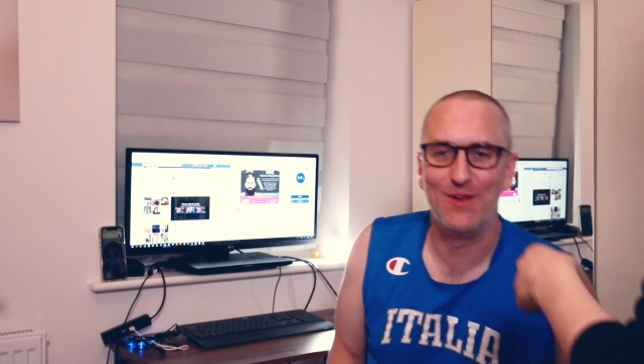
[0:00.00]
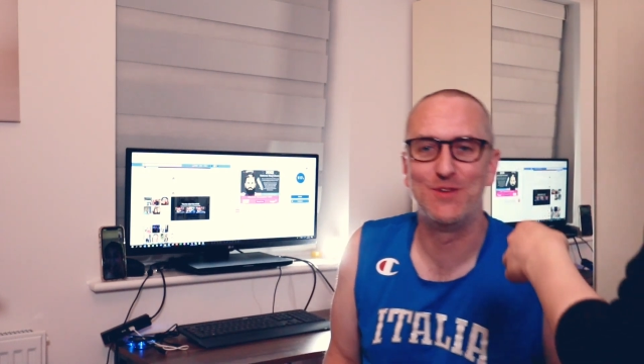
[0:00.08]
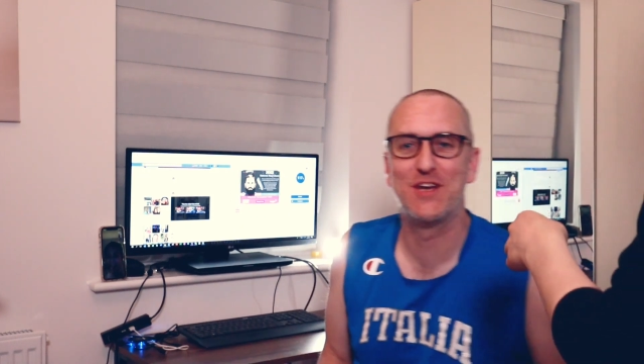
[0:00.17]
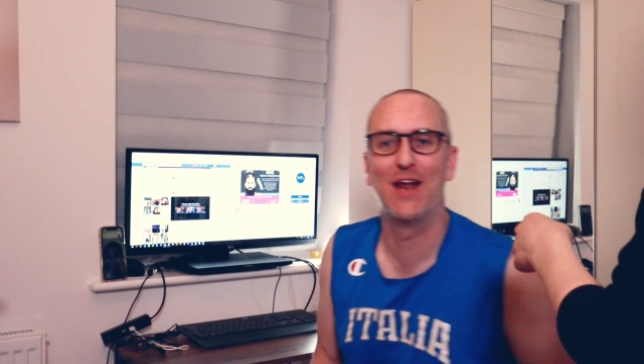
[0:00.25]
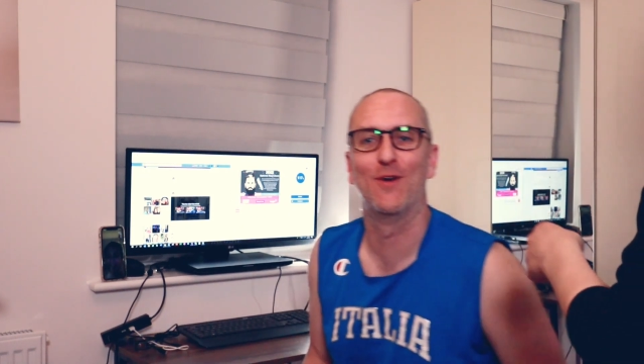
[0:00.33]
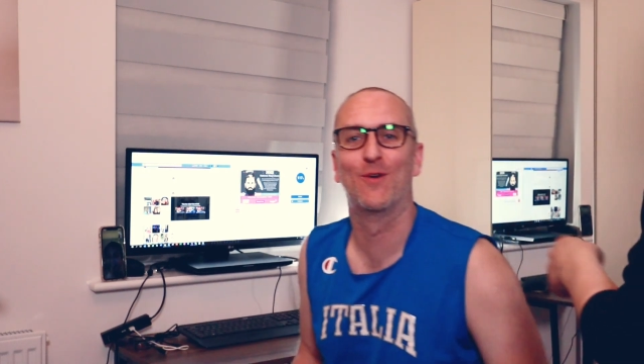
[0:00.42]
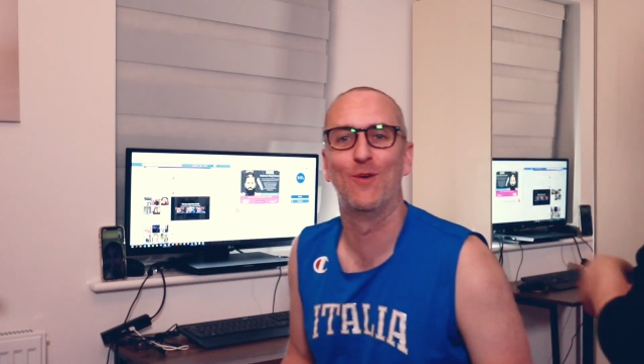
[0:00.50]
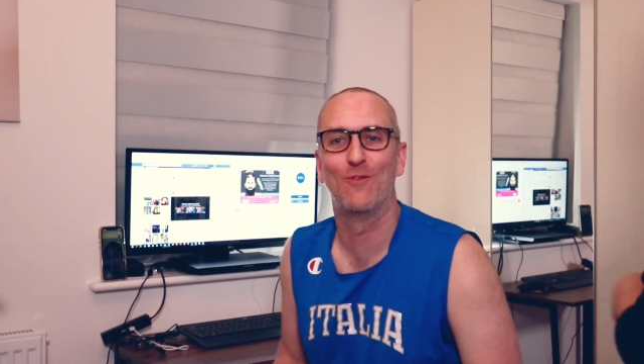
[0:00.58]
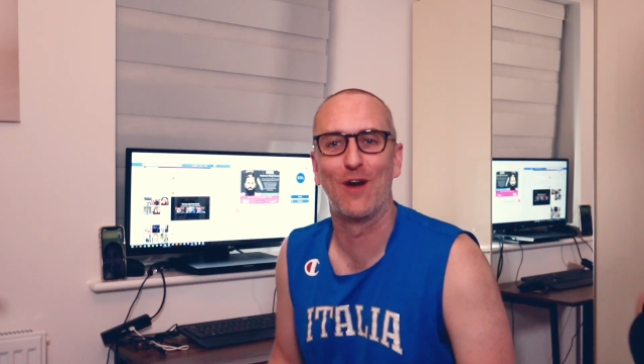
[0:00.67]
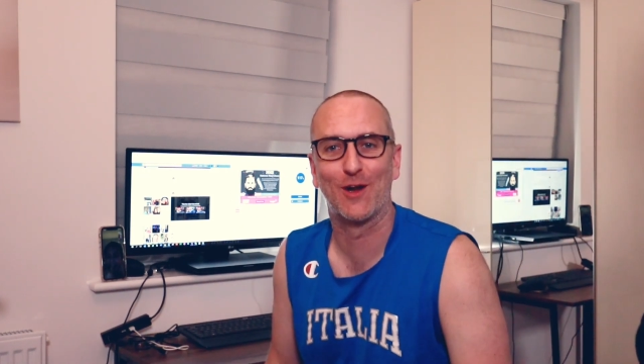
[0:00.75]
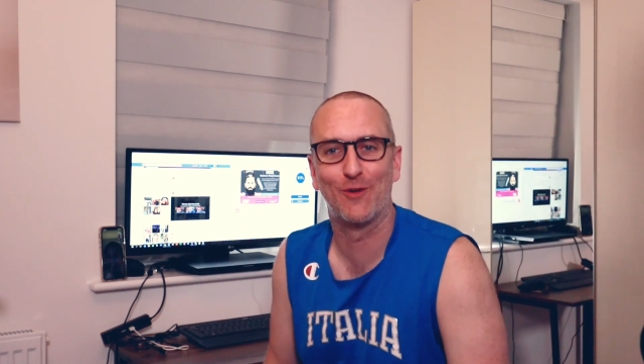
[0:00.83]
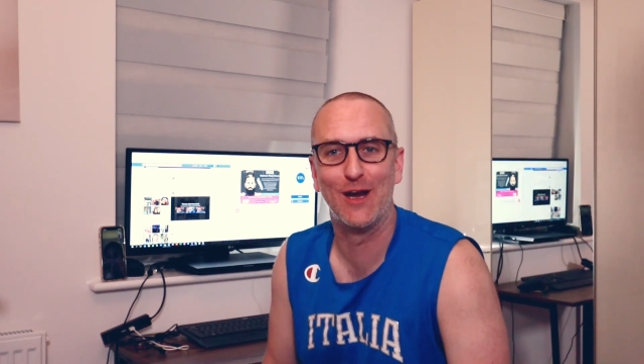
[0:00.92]
a new channel called
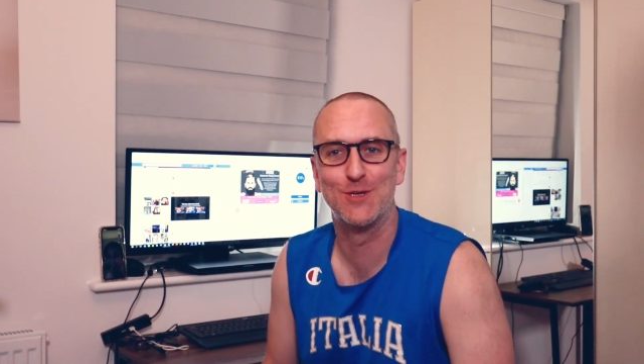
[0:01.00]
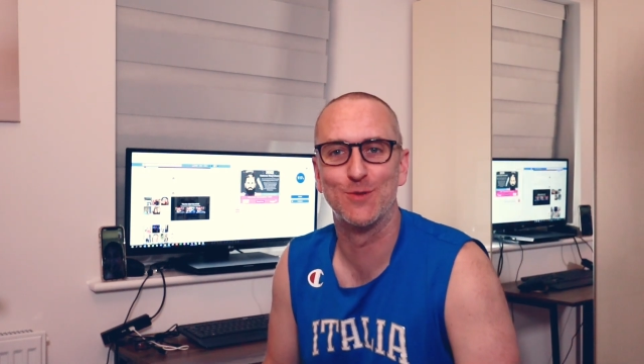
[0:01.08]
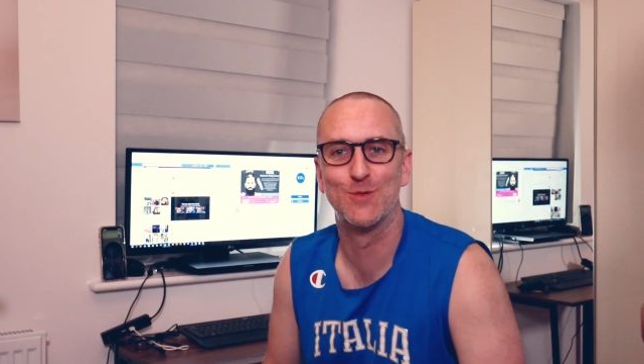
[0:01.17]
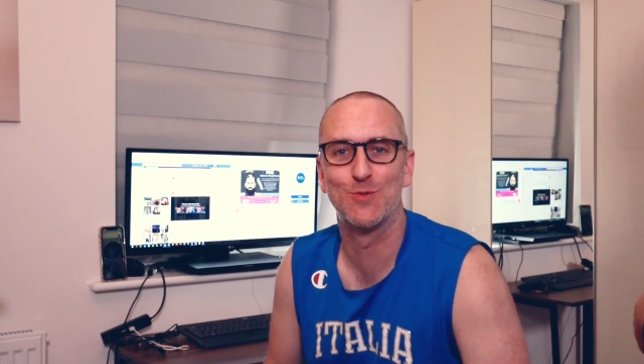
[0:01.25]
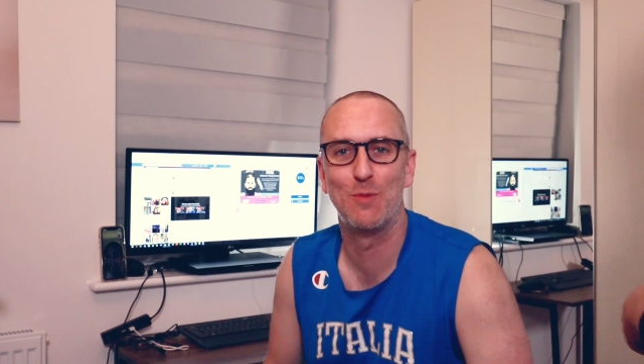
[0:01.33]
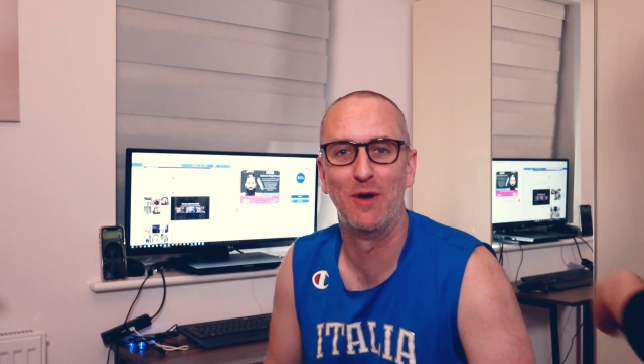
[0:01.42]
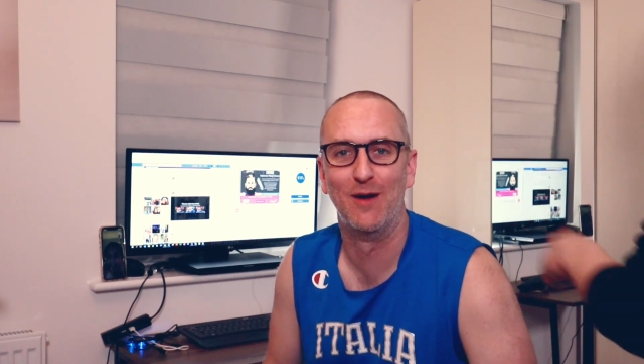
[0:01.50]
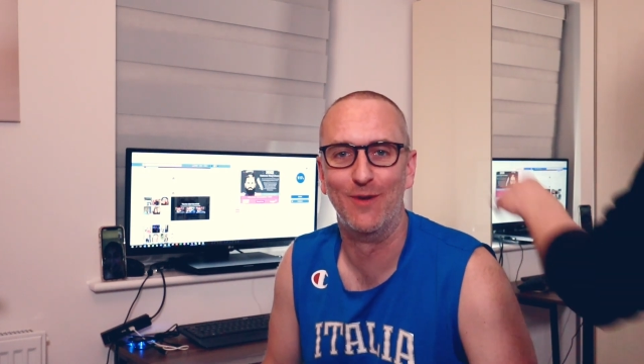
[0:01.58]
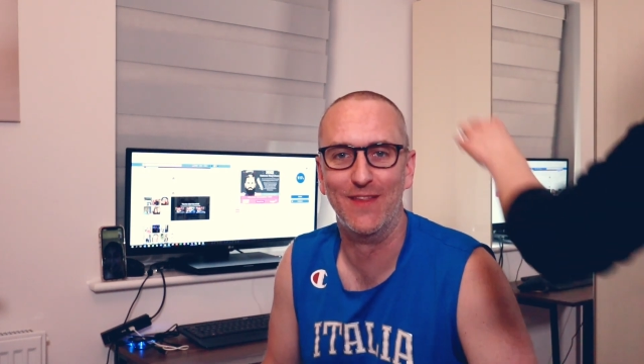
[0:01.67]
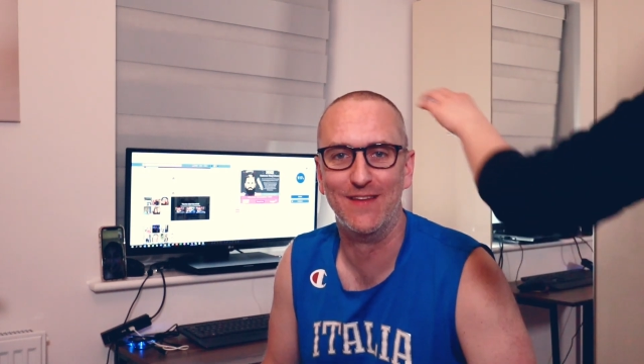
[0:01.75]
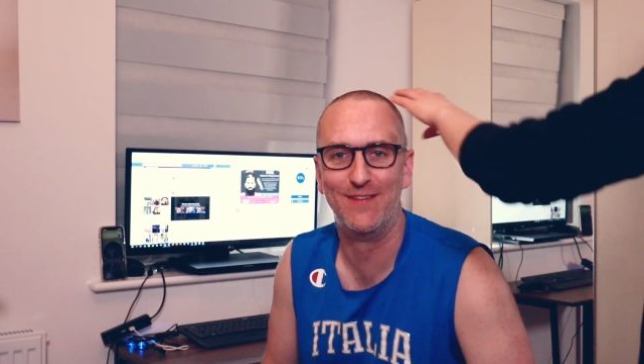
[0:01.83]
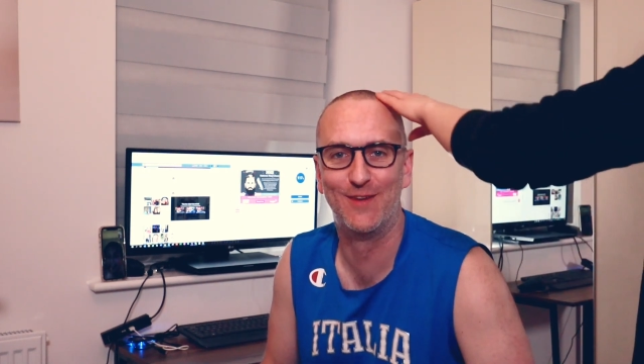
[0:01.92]
Recreational Swimmer
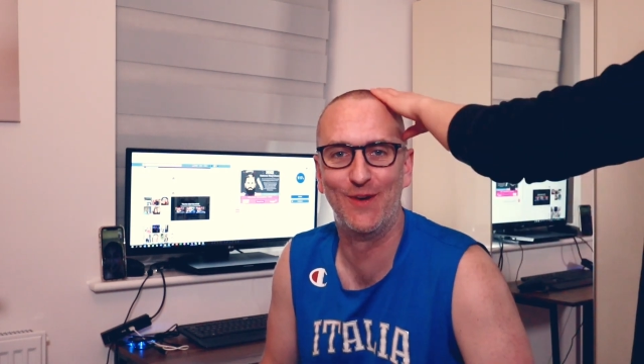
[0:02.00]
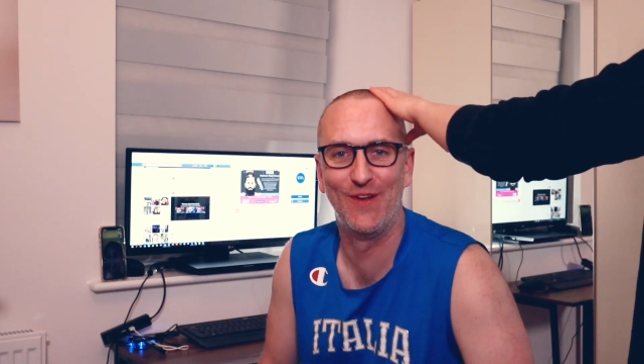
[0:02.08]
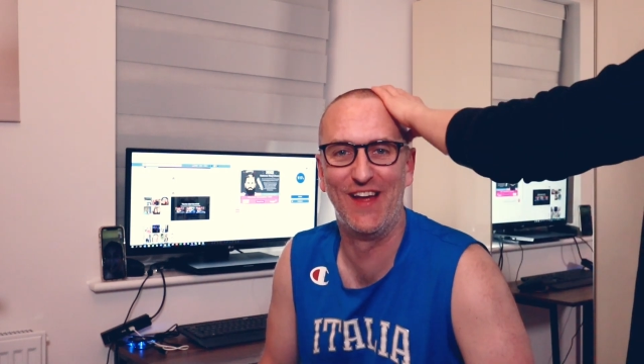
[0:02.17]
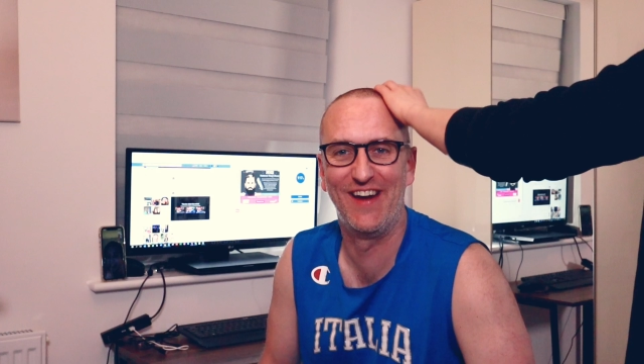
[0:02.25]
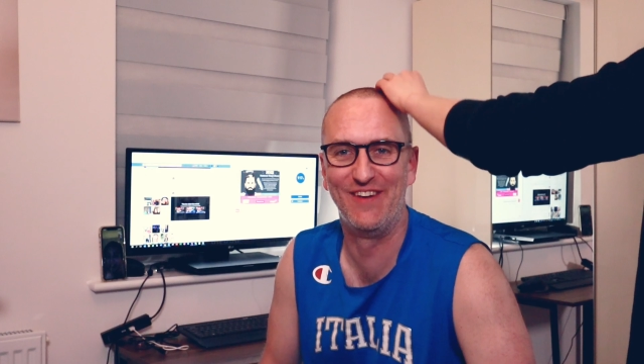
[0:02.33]
when this is all